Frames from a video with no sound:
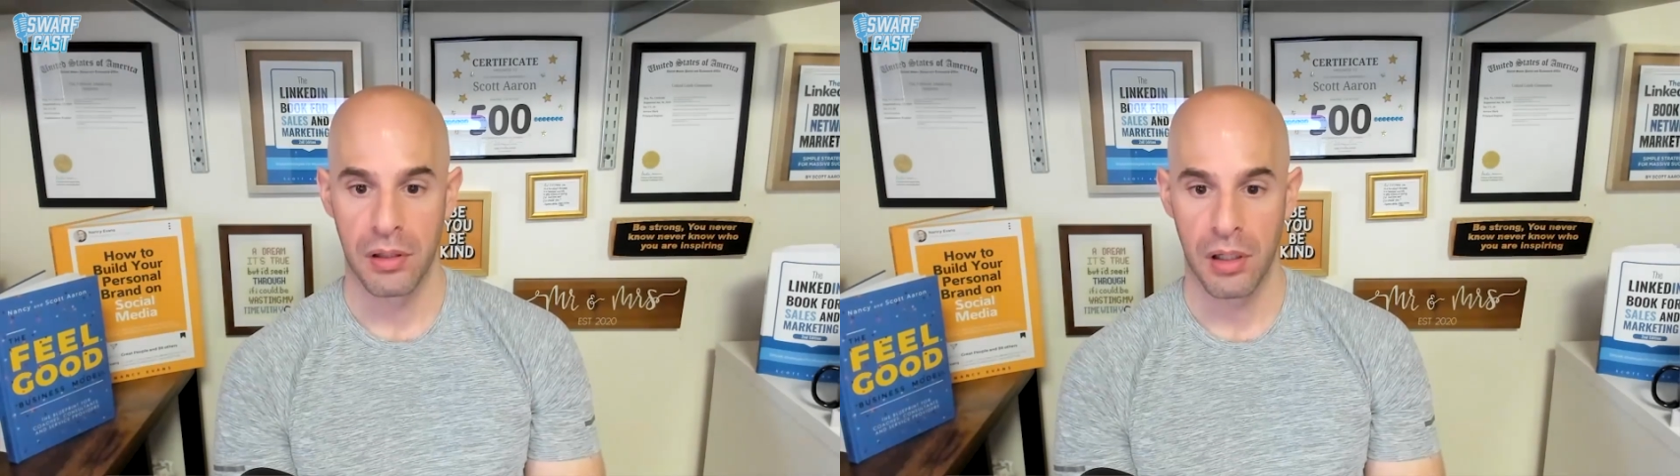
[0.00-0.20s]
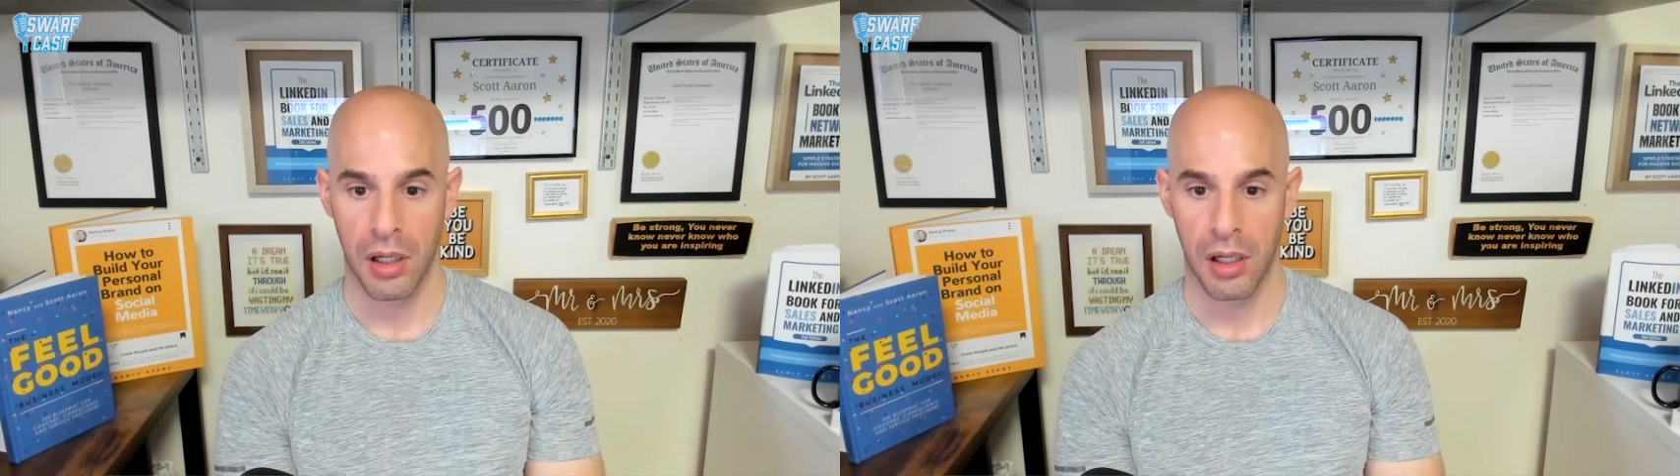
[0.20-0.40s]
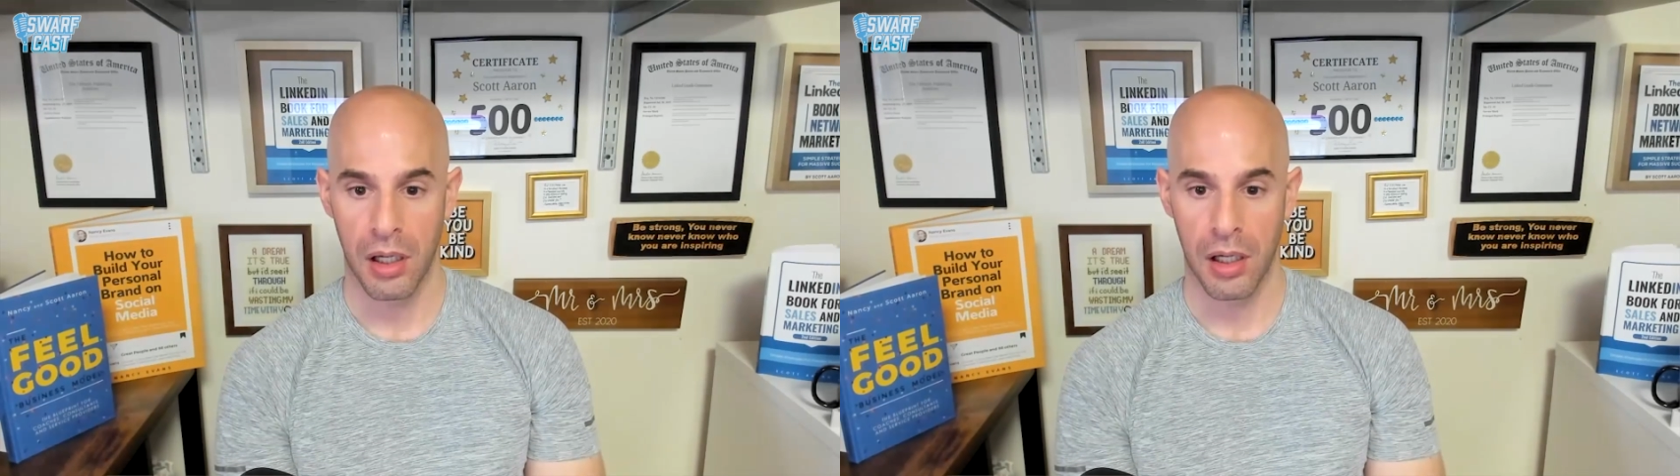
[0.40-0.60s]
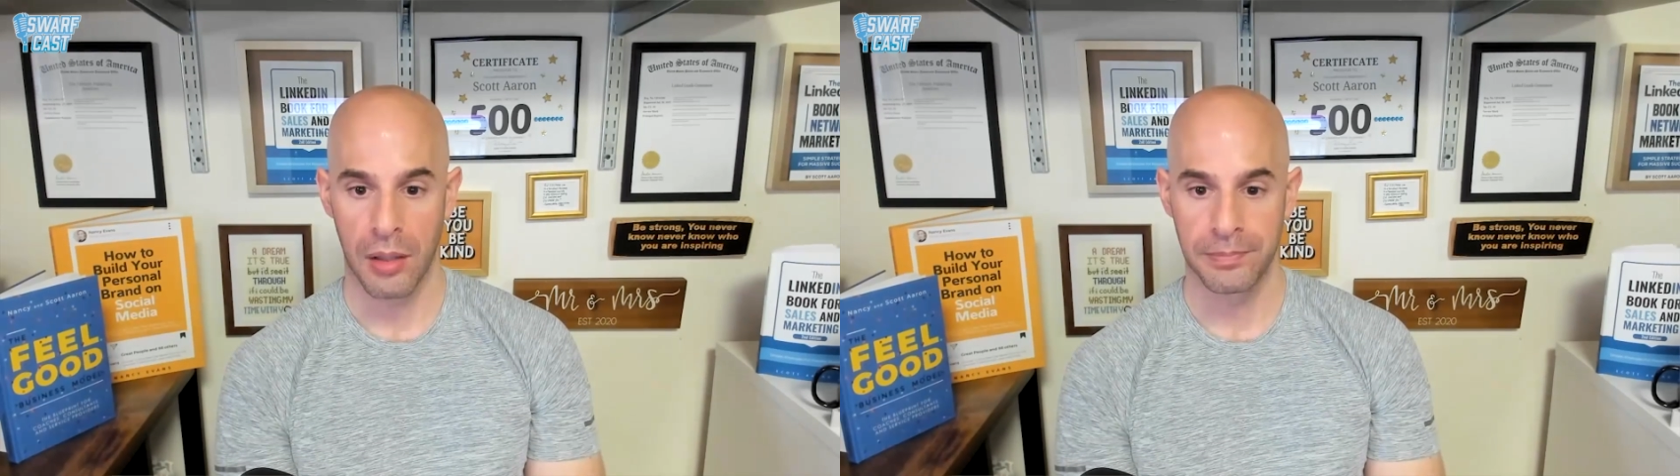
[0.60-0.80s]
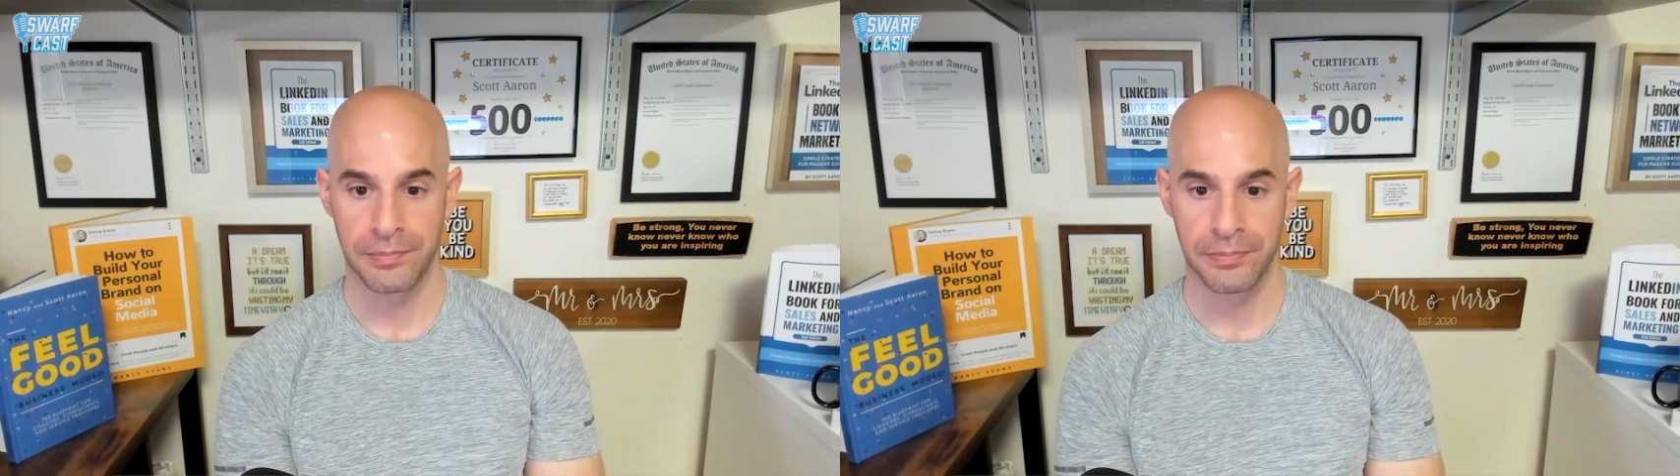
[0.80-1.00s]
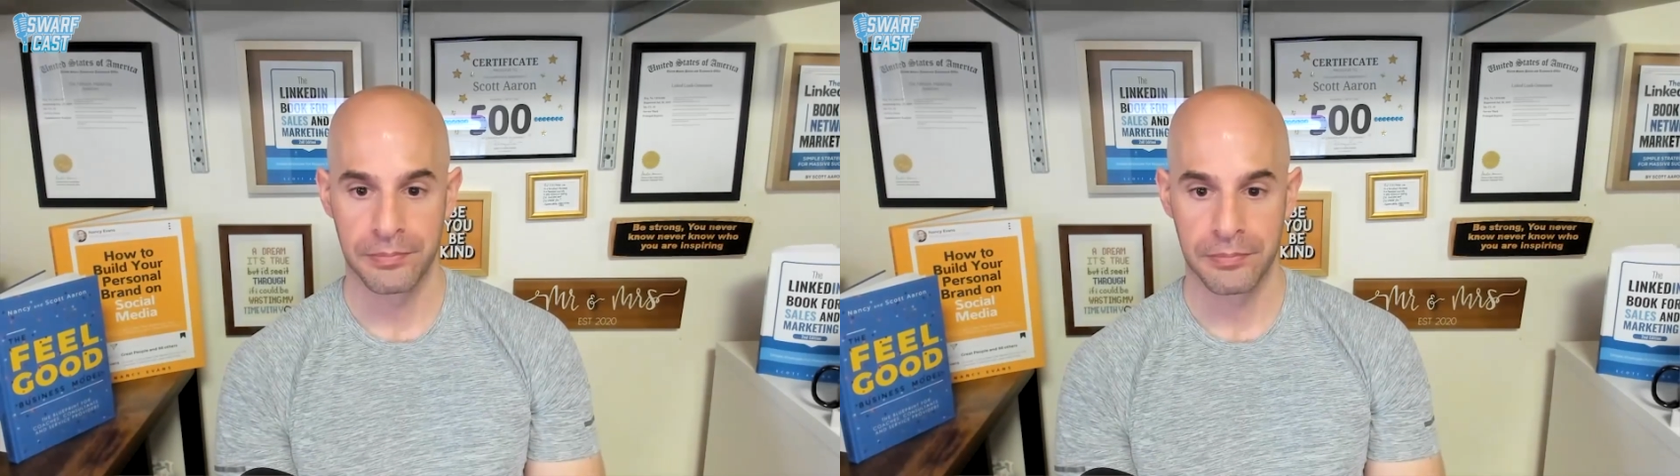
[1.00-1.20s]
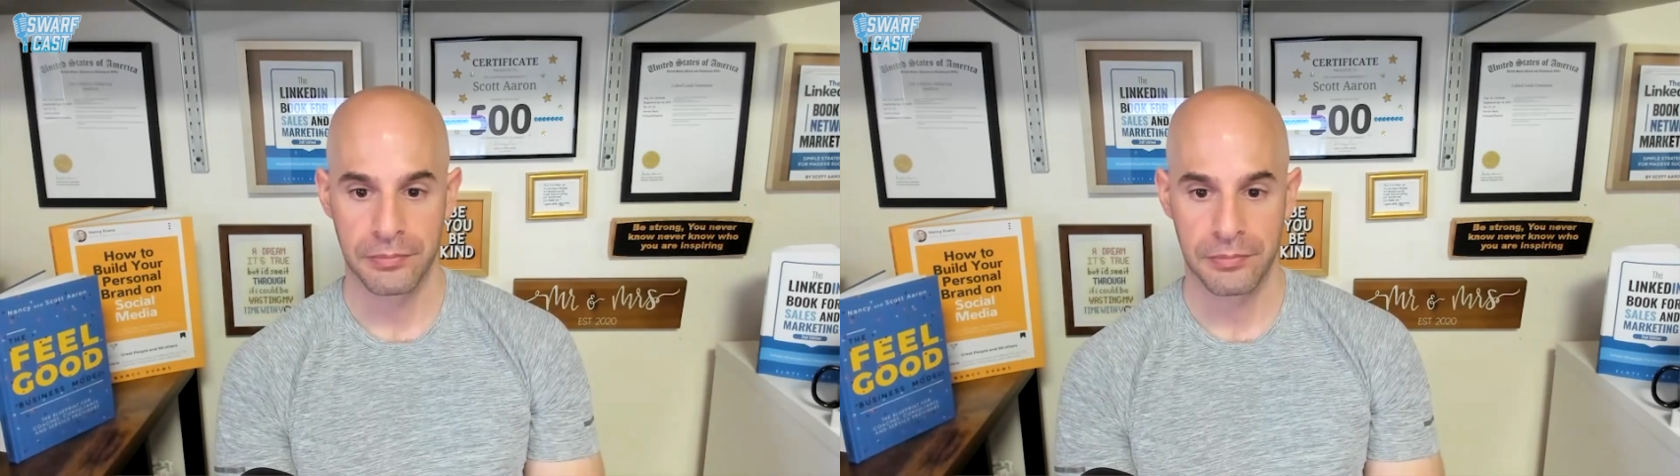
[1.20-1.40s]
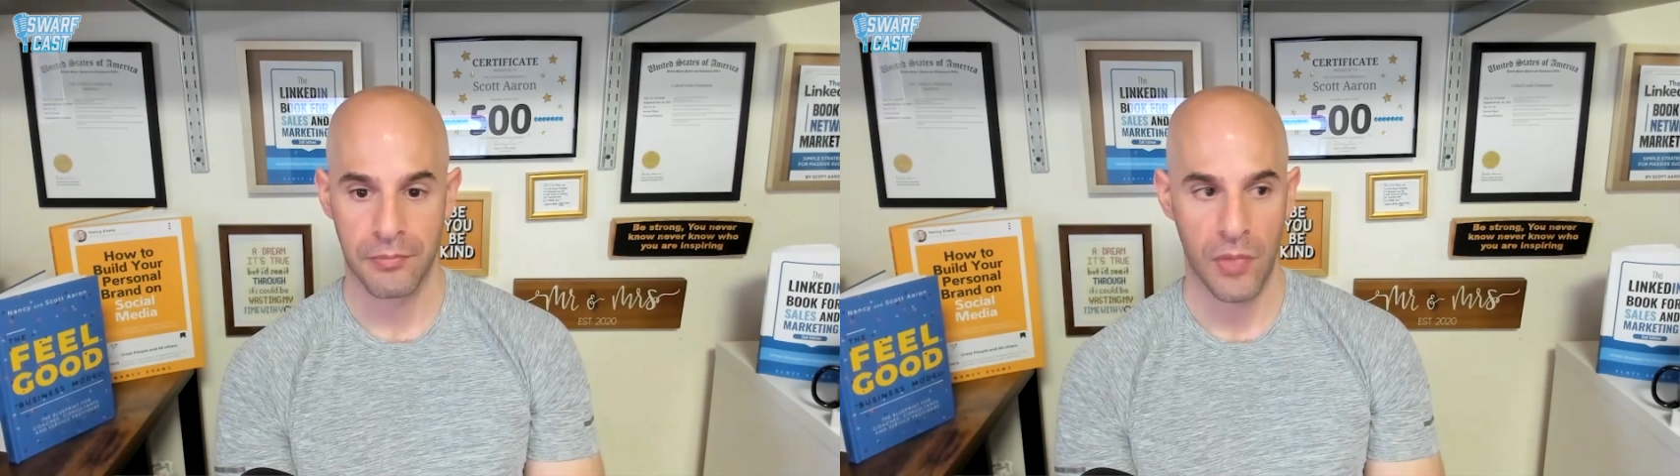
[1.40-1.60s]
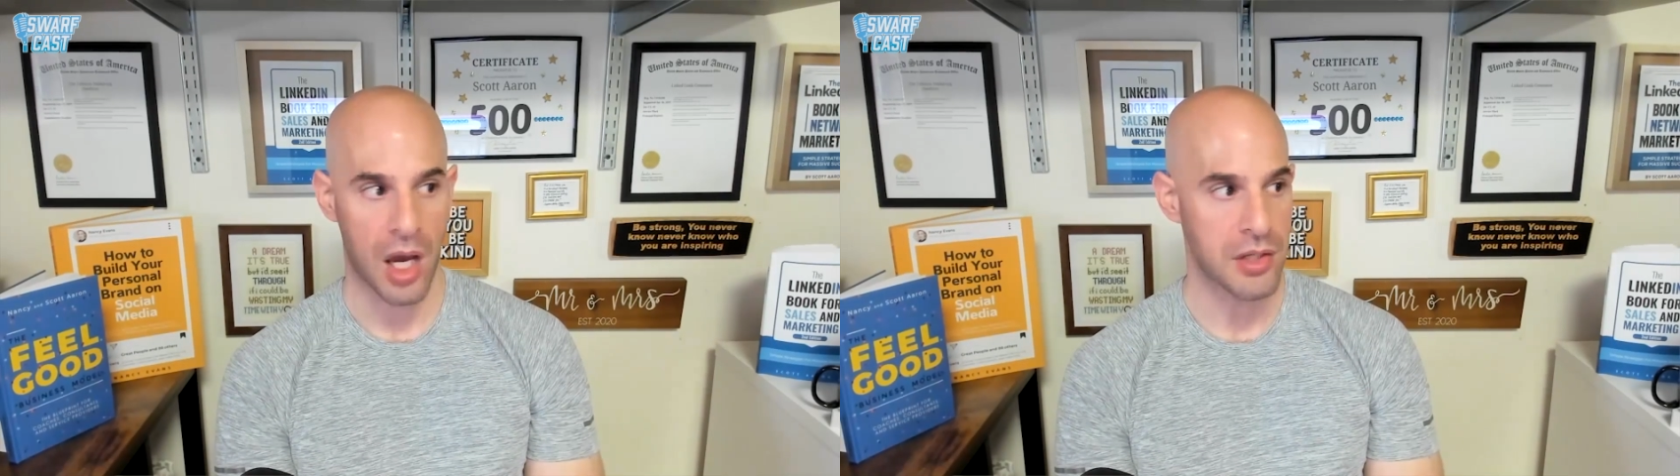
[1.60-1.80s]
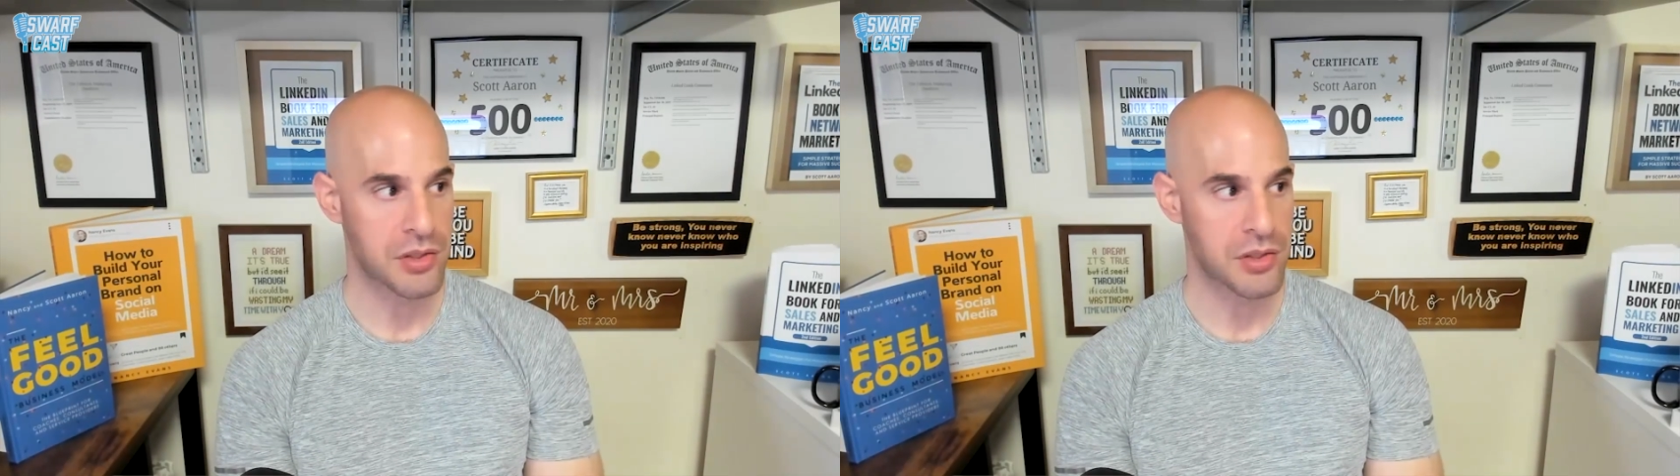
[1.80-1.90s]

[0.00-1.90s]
I